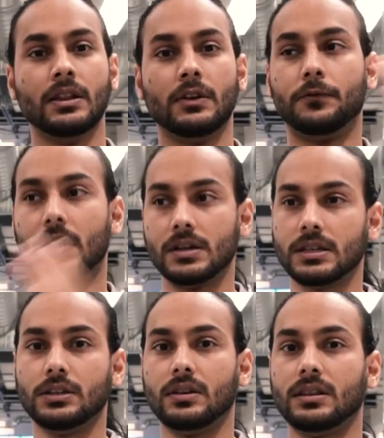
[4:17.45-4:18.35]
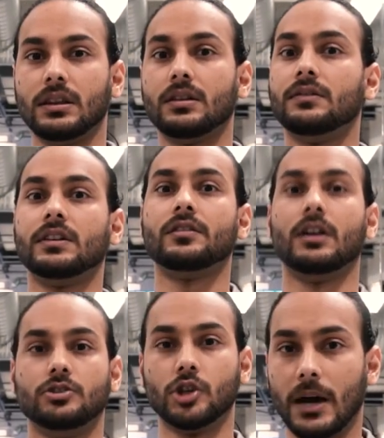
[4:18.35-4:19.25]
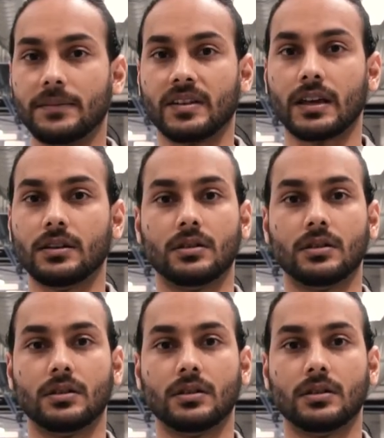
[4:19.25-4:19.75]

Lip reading: the first thing you can think of is a job site.